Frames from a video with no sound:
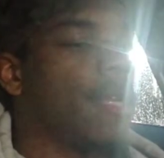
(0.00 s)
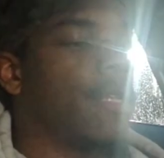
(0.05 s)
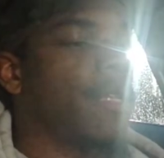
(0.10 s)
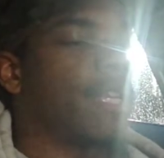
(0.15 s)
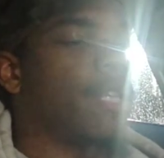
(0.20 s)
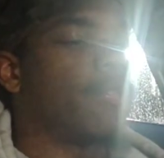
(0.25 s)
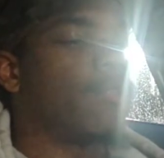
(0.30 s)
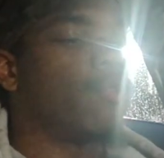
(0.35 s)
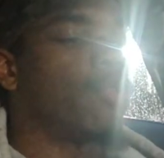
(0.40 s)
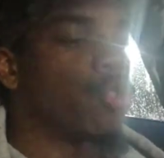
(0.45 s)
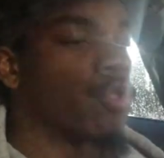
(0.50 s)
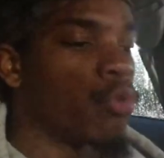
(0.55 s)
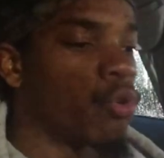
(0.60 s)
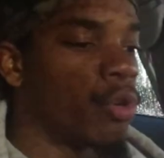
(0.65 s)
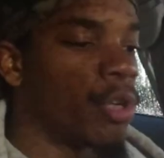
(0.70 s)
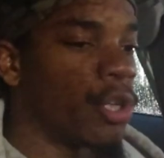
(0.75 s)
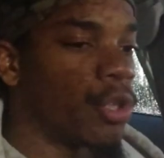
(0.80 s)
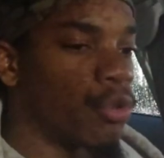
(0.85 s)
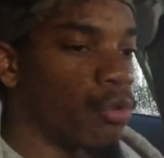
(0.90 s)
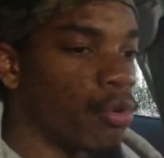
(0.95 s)
that you
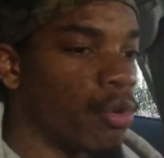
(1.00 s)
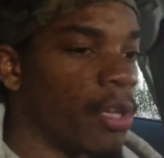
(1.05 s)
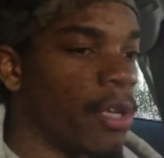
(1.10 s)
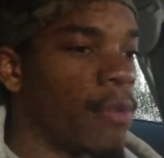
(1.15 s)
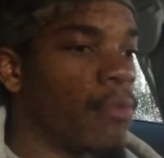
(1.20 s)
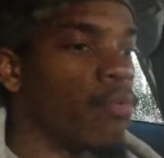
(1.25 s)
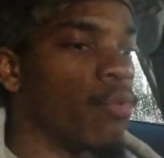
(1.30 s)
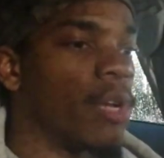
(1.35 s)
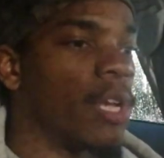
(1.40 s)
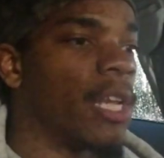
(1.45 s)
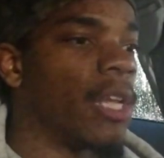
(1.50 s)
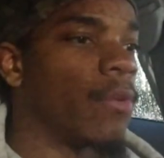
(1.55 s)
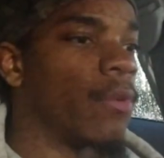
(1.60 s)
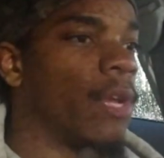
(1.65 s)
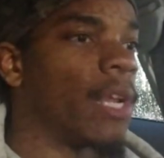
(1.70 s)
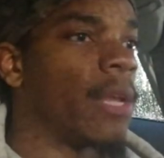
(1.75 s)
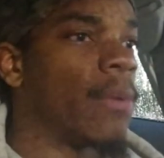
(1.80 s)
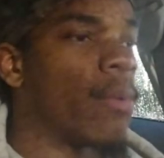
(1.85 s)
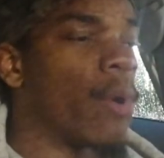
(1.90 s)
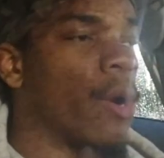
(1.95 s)
truly truly really
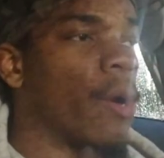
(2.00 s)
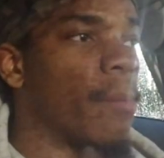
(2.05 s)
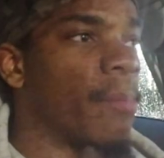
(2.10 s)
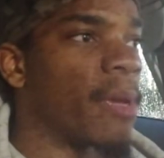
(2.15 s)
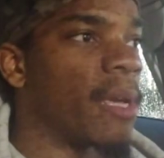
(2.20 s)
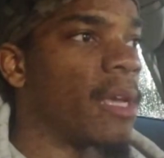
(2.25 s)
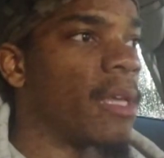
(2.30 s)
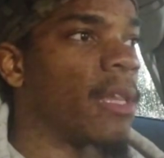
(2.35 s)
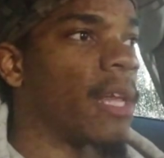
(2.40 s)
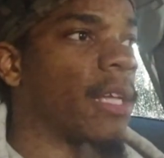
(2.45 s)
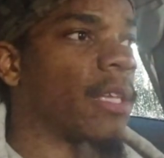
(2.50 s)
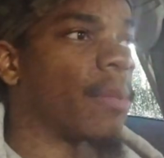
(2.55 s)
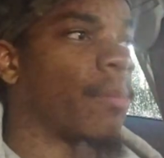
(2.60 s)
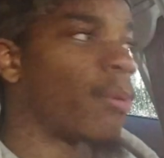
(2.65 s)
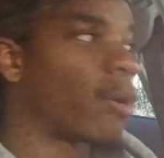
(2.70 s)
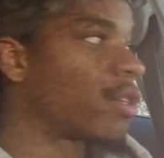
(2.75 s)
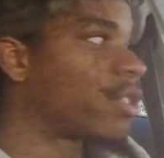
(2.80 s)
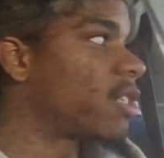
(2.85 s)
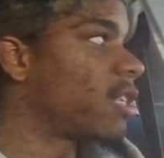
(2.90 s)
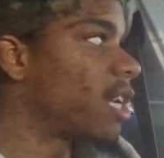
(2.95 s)
really want to be, like the
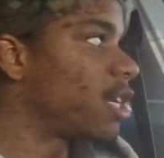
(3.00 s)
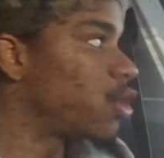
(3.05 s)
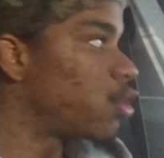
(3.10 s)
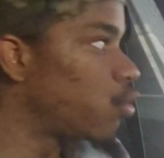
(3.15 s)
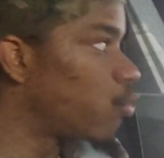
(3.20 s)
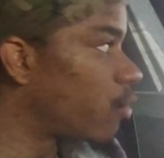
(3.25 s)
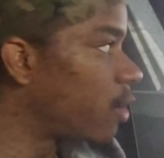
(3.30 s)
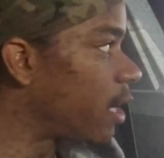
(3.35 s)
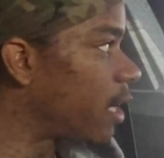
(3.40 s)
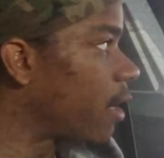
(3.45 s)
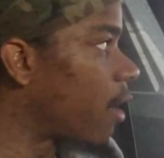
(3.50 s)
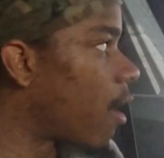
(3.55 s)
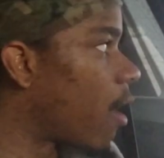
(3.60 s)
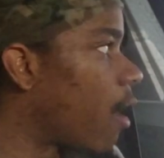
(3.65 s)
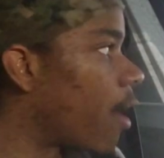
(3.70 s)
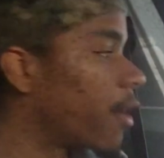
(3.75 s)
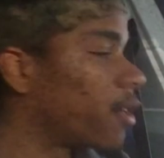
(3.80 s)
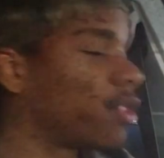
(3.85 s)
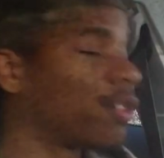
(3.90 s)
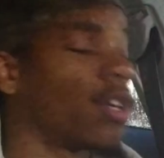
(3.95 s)
person that you really
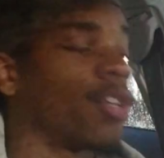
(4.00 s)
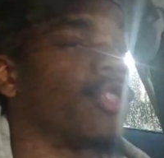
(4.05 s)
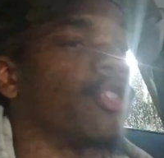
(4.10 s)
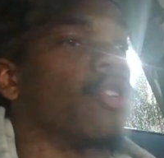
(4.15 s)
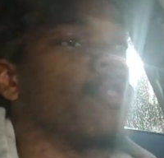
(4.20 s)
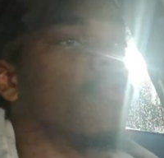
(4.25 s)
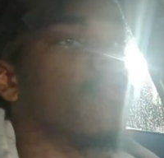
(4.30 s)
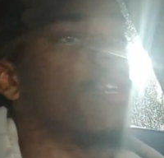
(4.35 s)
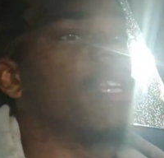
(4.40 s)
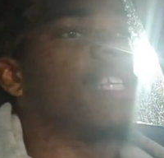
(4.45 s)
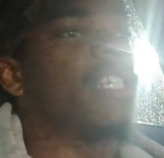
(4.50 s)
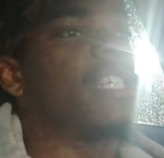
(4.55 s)
are starts to really